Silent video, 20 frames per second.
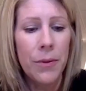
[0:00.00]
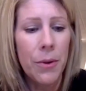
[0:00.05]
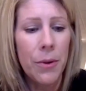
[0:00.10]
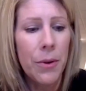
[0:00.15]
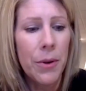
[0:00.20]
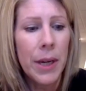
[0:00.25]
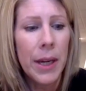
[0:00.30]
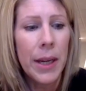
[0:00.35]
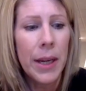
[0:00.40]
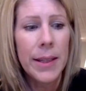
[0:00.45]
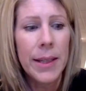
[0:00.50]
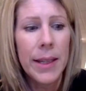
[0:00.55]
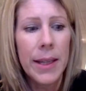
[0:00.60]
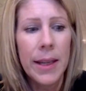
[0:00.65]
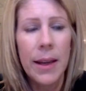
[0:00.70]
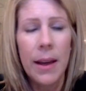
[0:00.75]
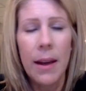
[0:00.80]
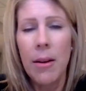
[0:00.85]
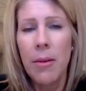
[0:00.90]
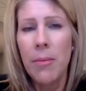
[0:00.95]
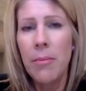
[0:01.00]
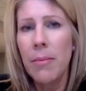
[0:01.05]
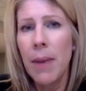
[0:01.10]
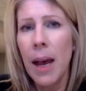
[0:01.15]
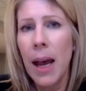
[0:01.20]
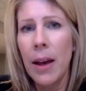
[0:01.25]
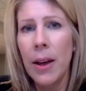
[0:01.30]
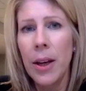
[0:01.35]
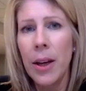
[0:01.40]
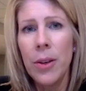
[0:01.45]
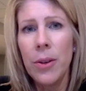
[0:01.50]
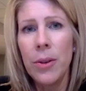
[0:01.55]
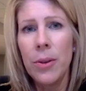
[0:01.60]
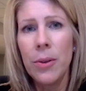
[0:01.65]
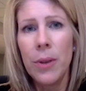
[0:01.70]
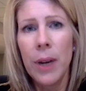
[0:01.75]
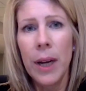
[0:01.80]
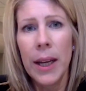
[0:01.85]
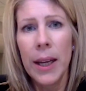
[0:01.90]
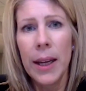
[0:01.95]
forward, Nancy, how do
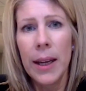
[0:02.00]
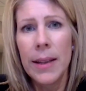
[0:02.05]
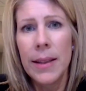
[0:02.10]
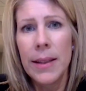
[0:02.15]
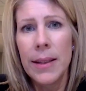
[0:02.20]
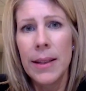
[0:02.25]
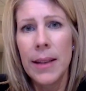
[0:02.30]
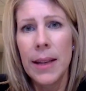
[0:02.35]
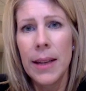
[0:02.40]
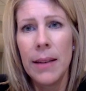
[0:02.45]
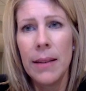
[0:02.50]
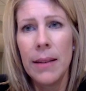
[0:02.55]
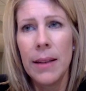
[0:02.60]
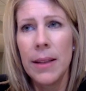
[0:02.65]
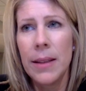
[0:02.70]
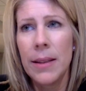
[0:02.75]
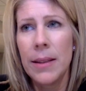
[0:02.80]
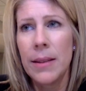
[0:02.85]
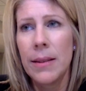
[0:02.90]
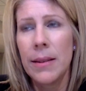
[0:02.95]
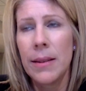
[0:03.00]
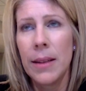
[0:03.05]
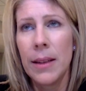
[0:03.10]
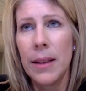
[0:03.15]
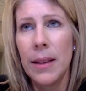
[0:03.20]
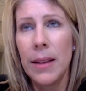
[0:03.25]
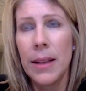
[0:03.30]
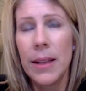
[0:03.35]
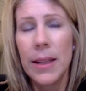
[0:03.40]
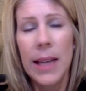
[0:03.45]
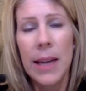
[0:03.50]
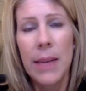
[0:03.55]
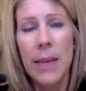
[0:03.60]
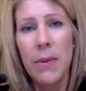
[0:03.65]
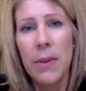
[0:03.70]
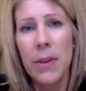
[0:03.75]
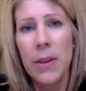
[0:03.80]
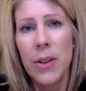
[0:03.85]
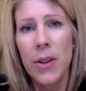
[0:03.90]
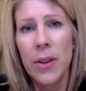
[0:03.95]
you, I guess, in this time of
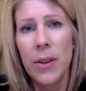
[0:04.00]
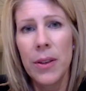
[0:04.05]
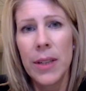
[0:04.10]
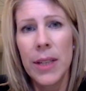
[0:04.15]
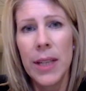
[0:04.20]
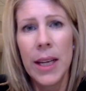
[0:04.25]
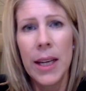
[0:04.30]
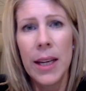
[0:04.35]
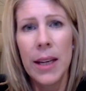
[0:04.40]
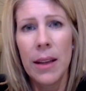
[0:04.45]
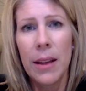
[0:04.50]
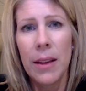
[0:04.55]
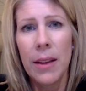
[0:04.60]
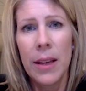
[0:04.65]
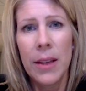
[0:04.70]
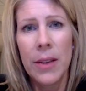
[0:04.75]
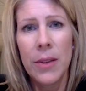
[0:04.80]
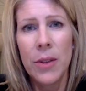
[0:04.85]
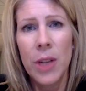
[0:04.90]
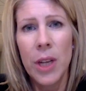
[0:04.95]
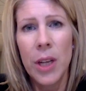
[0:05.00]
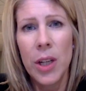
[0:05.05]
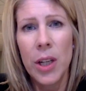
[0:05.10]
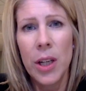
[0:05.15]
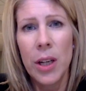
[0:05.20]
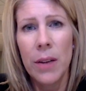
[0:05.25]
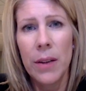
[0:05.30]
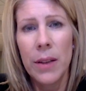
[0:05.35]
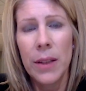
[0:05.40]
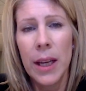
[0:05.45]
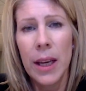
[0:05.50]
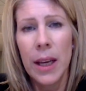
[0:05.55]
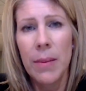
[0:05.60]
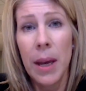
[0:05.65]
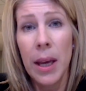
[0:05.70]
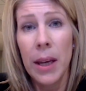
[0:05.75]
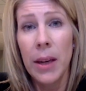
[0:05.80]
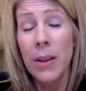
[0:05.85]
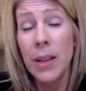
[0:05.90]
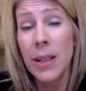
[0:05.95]
uncertainty and the things are changing all the time,
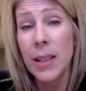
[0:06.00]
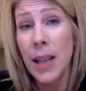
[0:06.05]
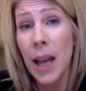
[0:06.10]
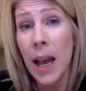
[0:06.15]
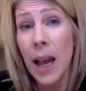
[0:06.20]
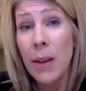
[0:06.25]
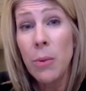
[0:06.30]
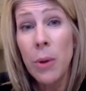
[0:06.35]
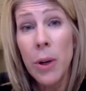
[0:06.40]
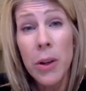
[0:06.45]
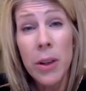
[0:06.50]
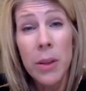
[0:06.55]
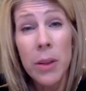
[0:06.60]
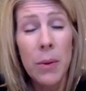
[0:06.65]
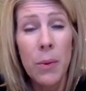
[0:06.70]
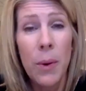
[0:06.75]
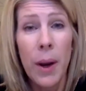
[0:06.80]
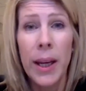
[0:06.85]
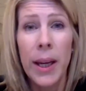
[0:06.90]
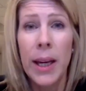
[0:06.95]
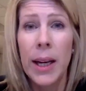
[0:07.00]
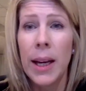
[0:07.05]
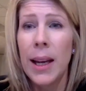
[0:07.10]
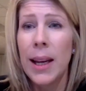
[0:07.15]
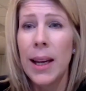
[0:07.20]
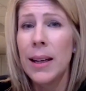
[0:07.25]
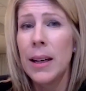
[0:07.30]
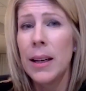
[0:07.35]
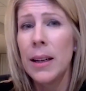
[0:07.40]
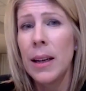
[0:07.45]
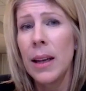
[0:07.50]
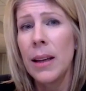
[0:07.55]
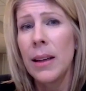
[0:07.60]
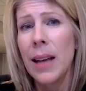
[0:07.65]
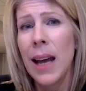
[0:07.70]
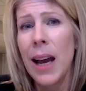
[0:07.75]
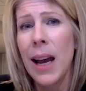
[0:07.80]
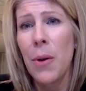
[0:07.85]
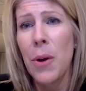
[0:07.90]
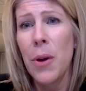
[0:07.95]
how do you decide what you're going to be writing on
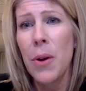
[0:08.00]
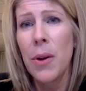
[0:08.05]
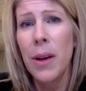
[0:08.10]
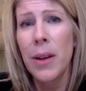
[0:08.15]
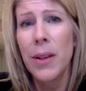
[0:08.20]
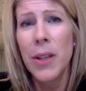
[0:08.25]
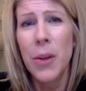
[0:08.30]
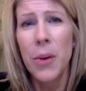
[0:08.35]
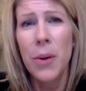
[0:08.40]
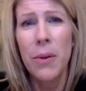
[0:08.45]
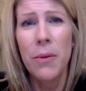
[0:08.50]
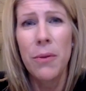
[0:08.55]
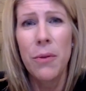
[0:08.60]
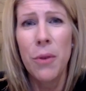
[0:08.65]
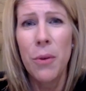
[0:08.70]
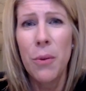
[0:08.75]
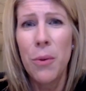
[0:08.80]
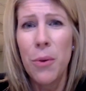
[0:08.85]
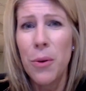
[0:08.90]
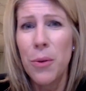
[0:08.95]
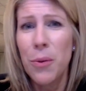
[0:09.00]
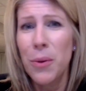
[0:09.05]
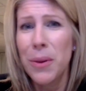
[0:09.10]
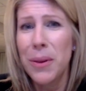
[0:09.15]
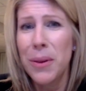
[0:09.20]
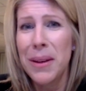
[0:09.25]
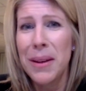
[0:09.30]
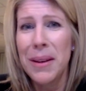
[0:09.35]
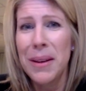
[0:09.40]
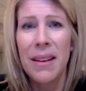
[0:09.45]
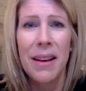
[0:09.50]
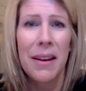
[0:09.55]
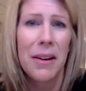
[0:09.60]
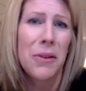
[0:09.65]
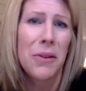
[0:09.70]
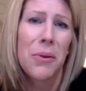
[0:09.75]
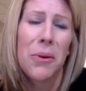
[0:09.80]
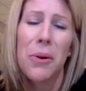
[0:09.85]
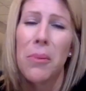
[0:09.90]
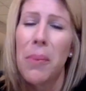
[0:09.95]
and how are you guys going forward with the
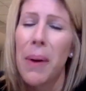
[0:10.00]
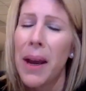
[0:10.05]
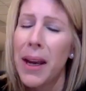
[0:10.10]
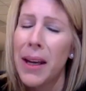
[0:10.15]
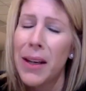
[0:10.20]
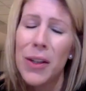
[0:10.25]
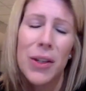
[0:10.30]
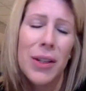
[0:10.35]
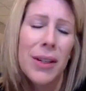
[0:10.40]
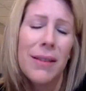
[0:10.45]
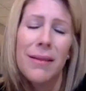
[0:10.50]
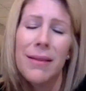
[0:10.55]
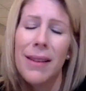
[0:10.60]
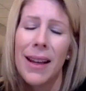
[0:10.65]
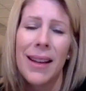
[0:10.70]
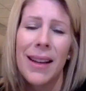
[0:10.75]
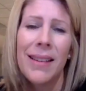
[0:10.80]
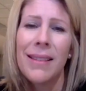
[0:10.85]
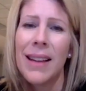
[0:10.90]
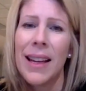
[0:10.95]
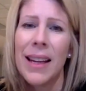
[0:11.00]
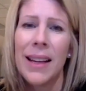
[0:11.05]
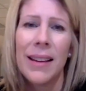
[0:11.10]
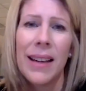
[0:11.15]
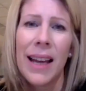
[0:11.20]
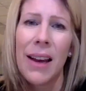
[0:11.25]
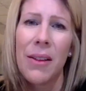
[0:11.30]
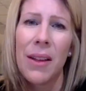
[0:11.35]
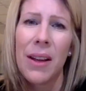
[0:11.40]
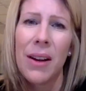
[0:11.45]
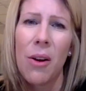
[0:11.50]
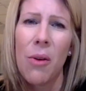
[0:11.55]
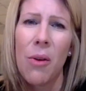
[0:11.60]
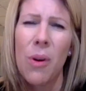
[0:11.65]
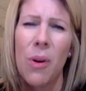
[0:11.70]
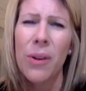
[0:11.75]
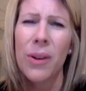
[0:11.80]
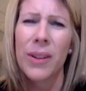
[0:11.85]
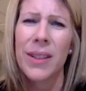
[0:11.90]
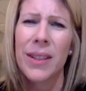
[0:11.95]
editorial page and how that all
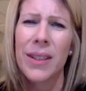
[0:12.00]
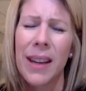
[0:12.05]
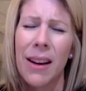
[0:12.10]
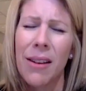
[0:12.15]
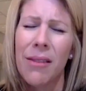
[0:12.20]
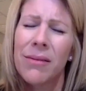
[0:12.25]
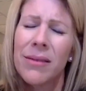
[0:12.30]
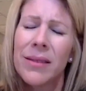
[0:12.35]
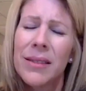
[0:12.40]
works now?